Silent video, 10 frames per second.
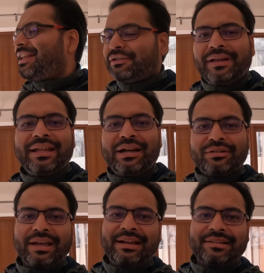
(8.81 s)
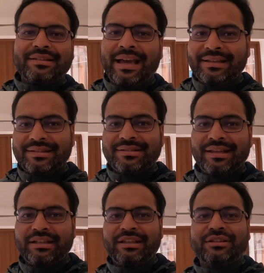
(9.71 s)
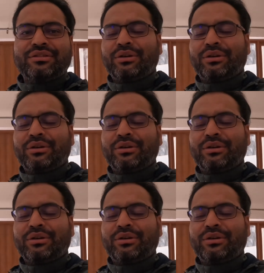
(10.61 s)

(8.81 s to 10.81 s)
The weather outside is nice and sunny,